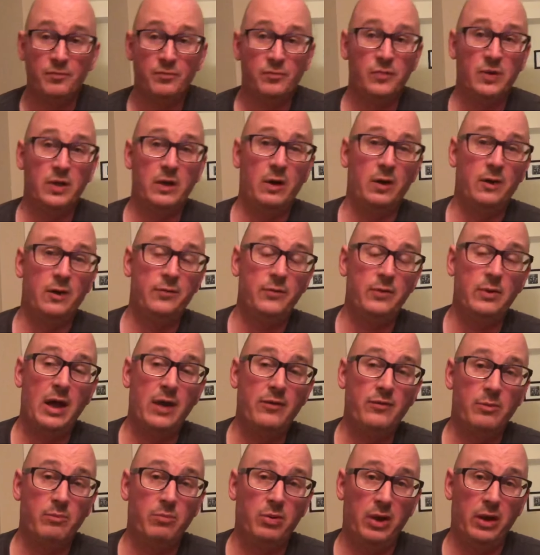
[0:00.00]
If you have
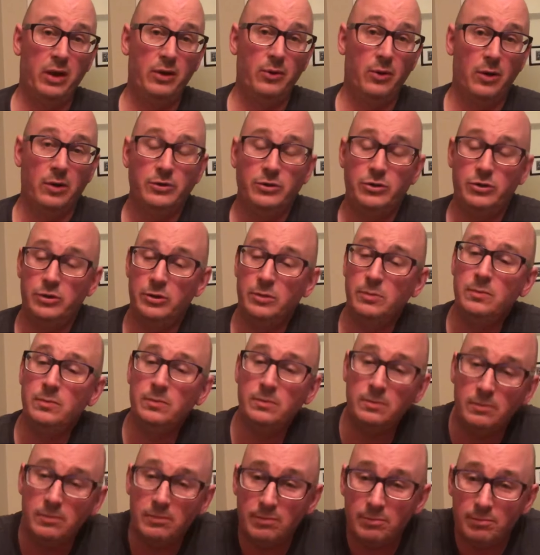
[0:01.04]
a blood orange,
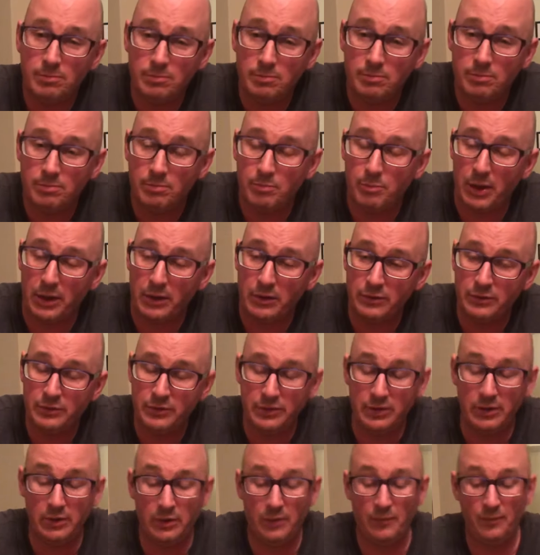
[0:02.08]
better
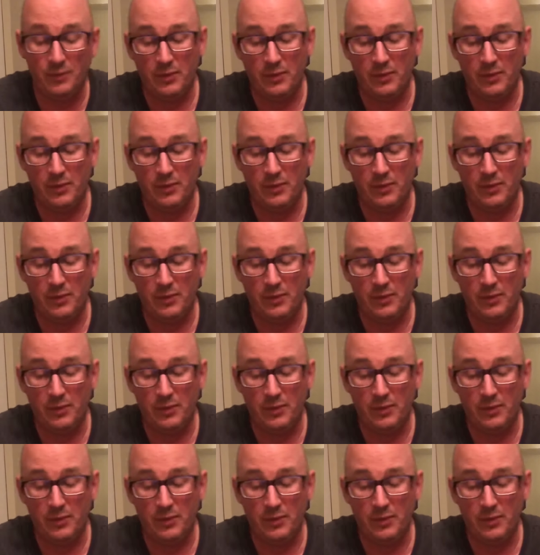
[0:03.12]
still.